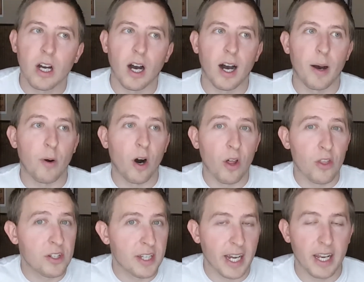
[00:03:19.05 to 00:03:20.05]
uh, all
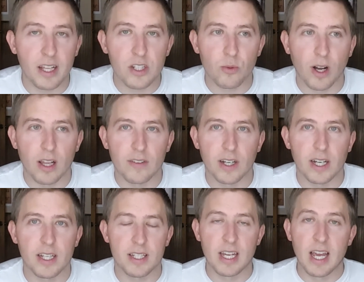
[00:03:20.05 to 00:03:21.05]
the data that's
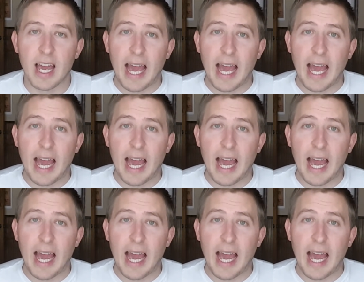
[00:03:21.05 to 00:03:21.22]
relevant,